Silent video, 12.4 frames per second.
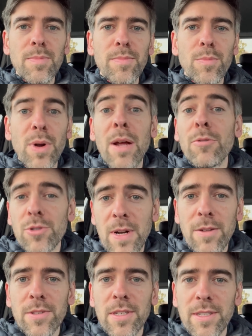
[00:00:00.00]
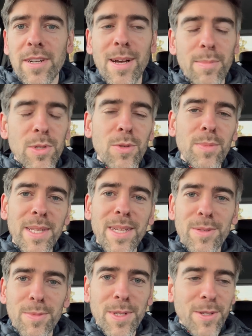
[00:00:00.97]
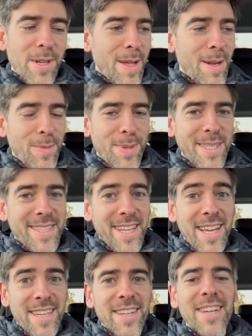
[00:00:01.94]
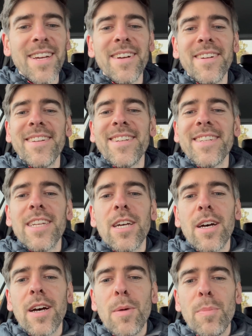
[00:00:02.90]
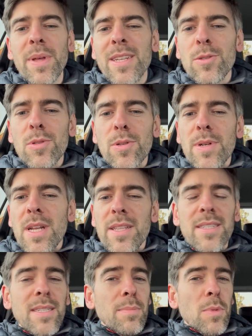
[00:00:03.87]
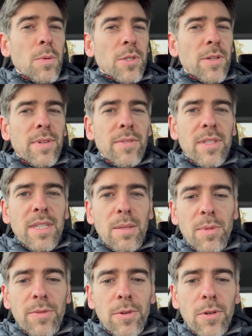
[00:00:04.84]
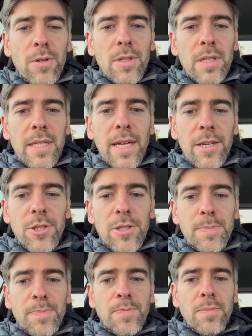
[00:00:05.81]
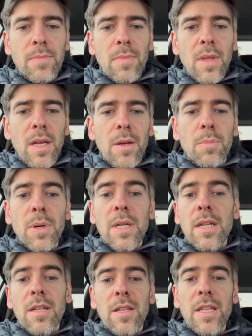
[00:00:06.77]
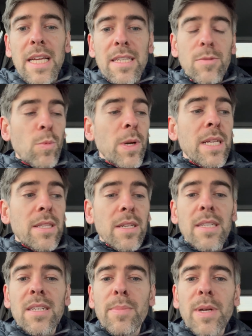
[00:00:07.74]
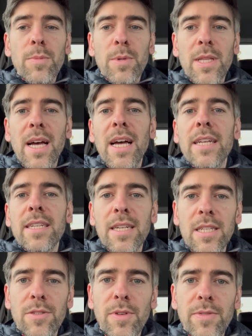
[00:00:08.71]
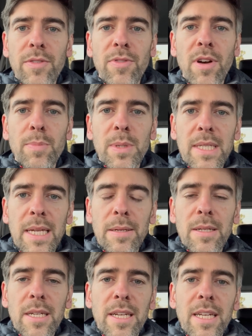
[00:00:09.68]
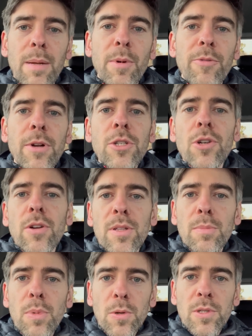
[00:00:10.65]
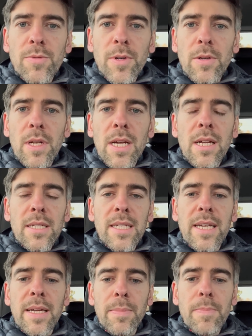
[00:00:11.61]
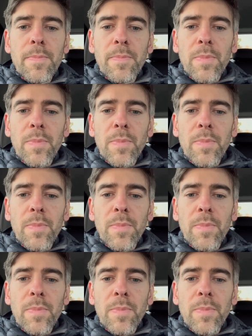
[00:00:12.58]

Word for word: brown trousers time, and normally that's when you get a little bit scared. But there's also another symbol which I've never seen before on the dash. But it's weird that it's coming up with that, and yet it's 55%. Now, my friend Jonathan Porterfield, I asked him,